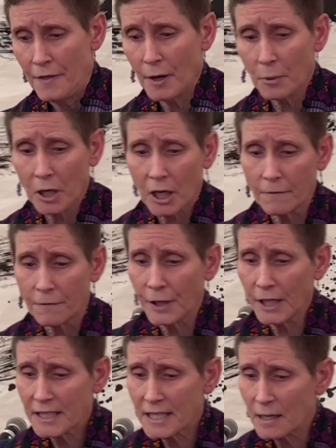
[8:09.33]
There were
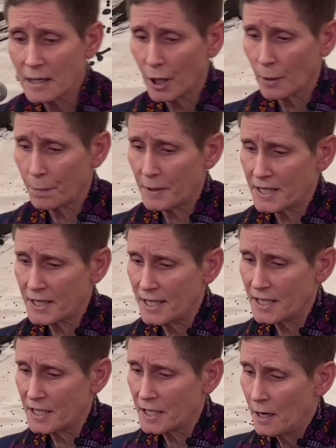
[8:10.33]
conflicting
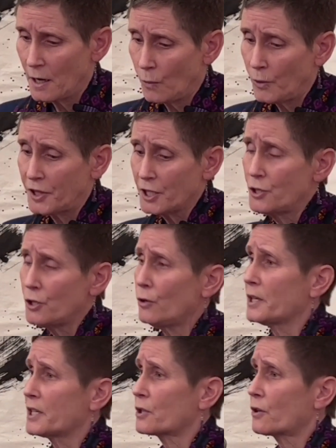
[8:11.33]
purposes, with the
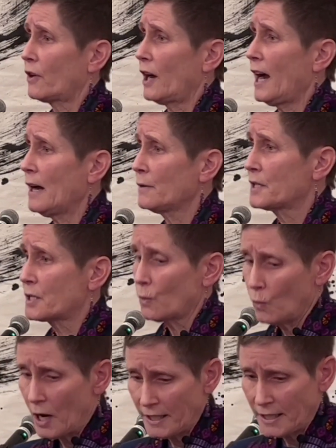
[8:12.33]
Jewish crowds
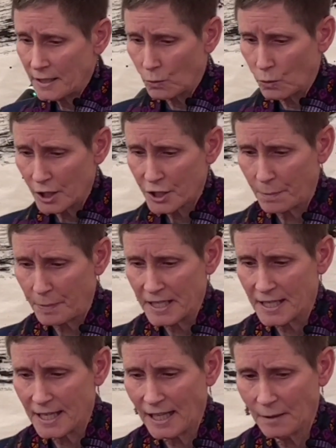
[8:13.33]
wanting to worship
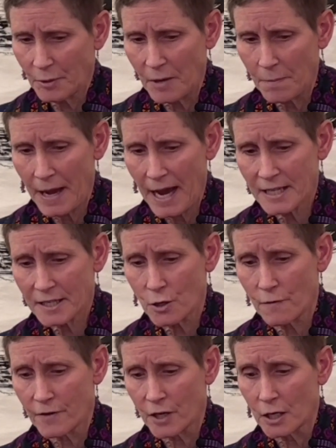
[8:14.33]
and celebrate
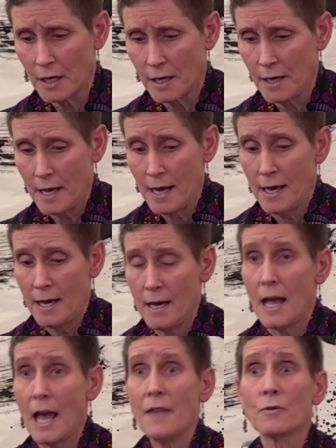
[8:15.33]
Passover,
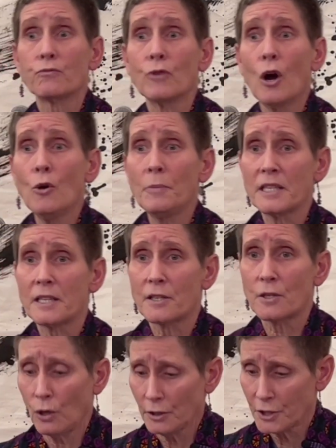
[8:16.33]
and the Roman
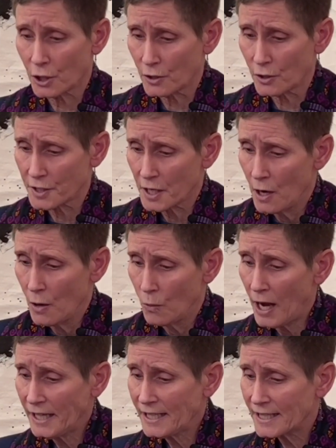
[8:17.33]
soldiers
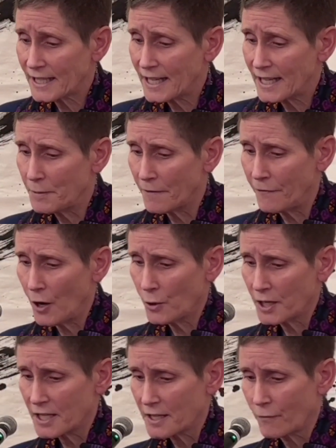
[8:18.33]
wanting to keep the
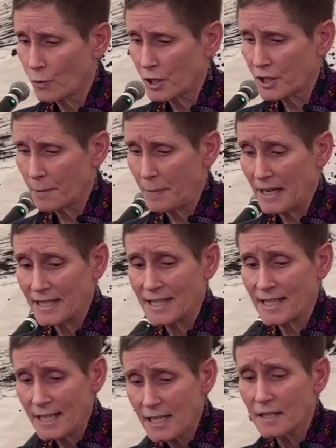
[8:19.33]
focus of worship on
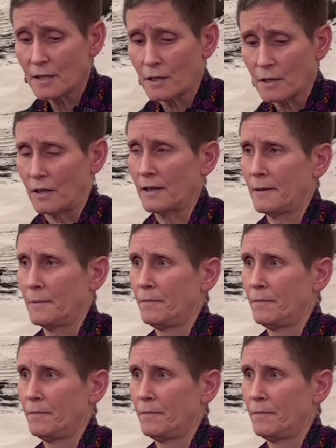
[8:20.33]
Caesar,